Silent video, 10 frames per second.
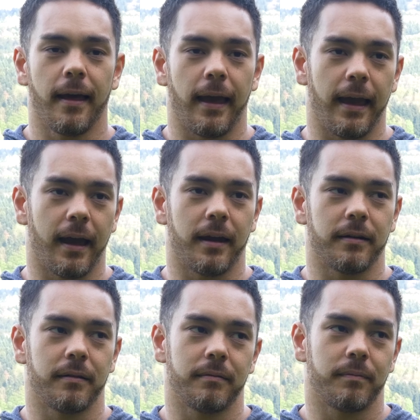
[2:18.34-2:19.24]
And
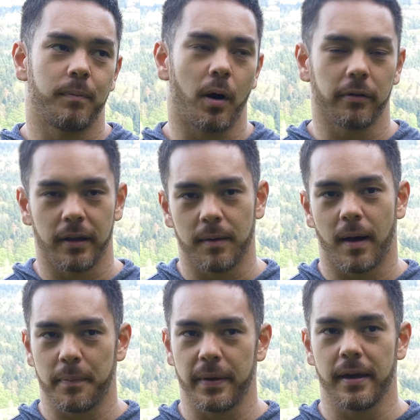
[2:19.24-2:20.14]
partly it
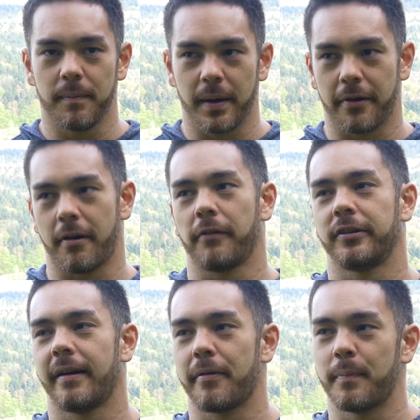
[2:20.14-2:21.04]
might be because
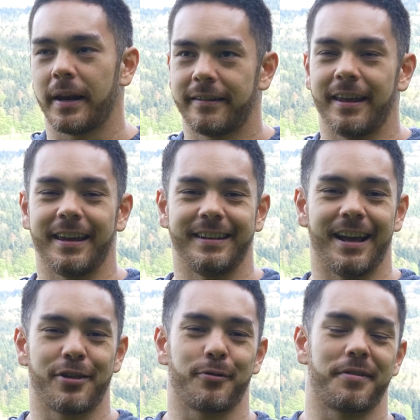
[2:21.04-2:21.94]
oftentimes meditating in
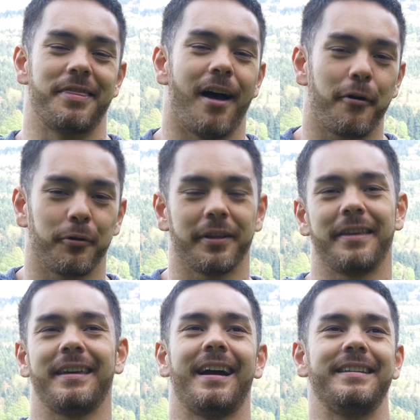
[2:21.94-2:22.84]
nature is not
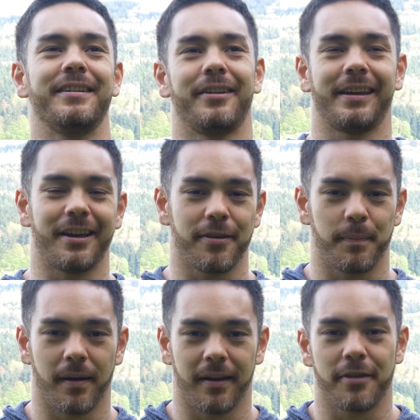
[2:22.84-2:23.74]
really the idyllic
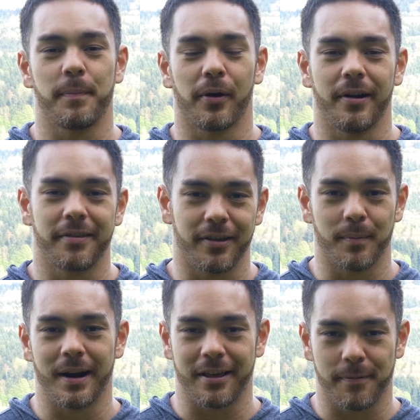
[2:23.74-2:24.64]
experience that you
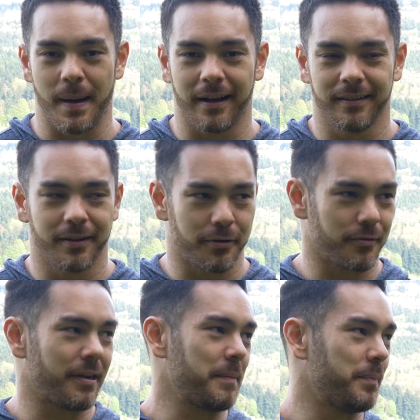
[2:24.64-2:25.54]
might expect, because
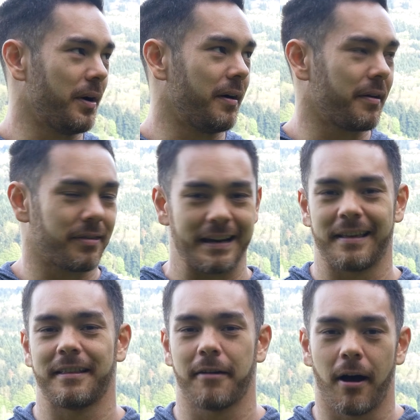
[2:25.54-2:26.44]
there's like bugs and it
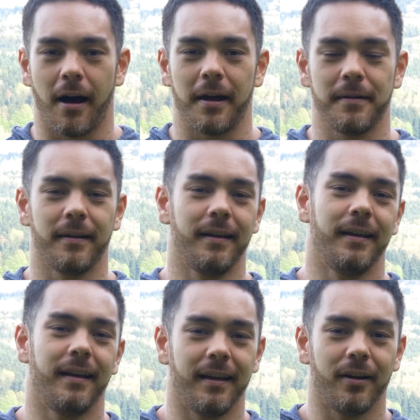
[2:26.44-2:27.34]
gets hot
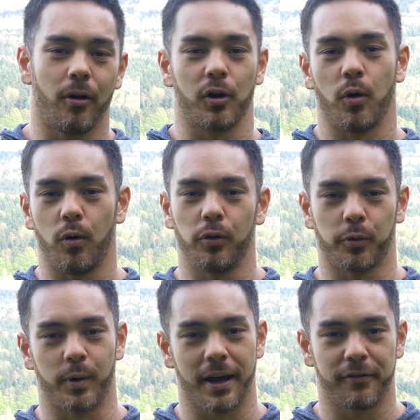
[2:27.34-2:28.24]
or cold
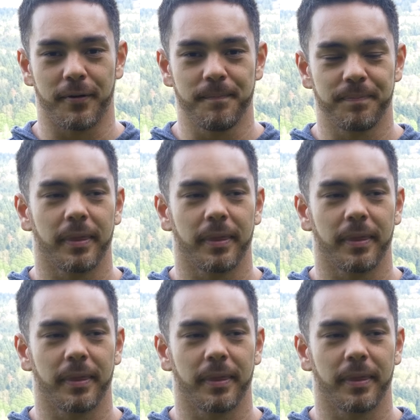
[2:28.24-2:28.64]
or whatever.